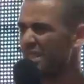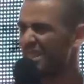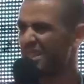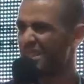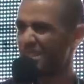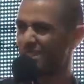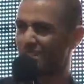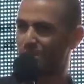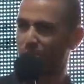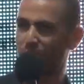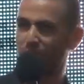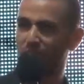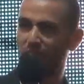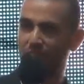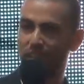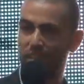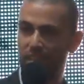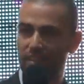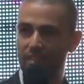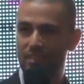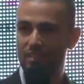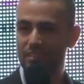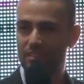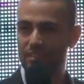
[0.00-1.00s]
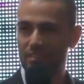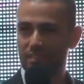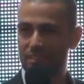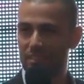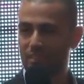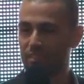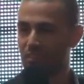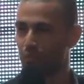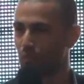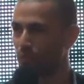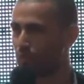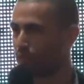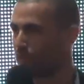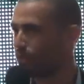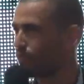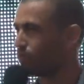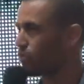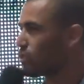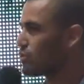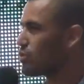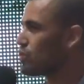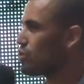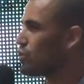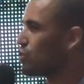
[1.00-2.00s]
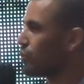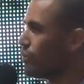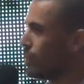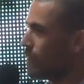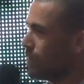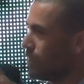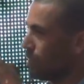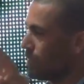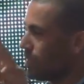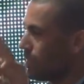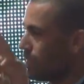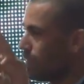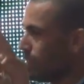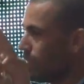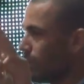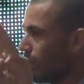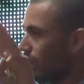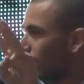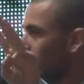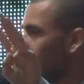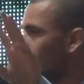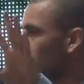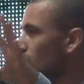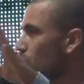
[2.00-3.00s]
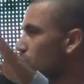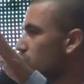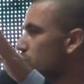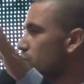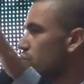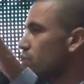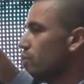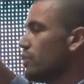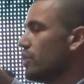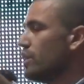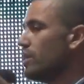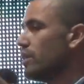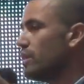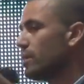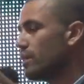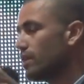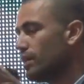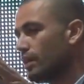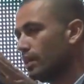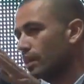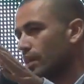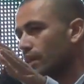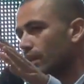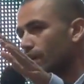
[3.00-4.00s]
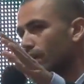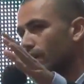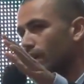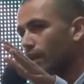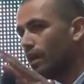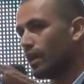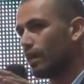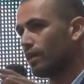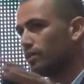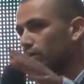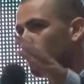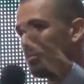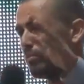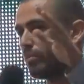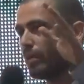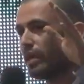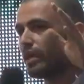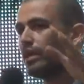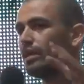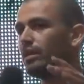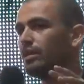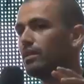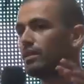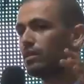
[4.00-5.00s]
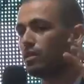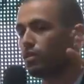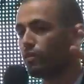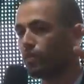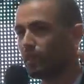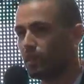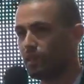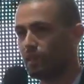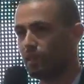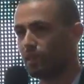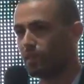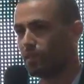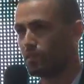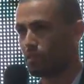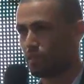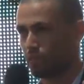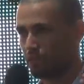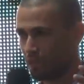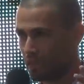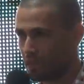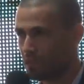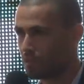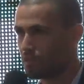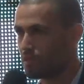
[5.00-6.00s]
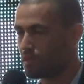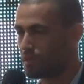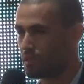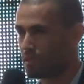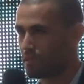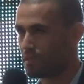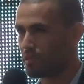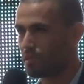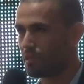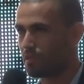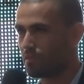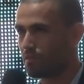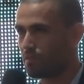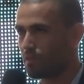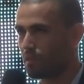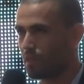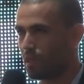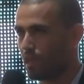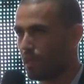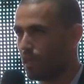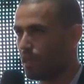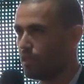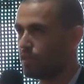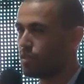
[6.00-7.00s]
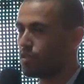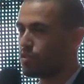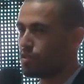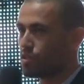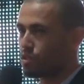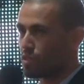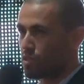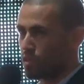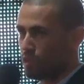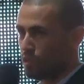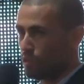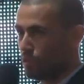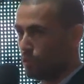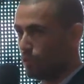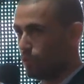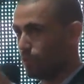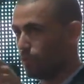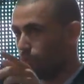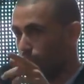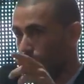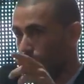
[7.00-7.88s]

missing today? We have those three. That those three are the main ingredients of the ecosystem. And you saw